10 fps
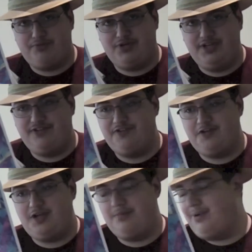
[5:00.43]
pretty
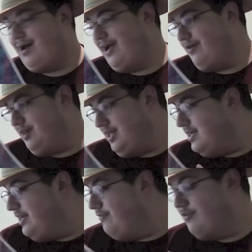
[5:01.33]
easy to come by
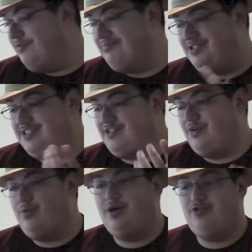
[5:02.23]
online for
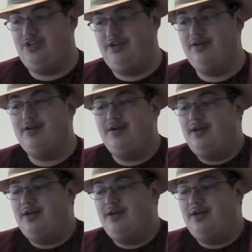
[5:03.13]
decent quality,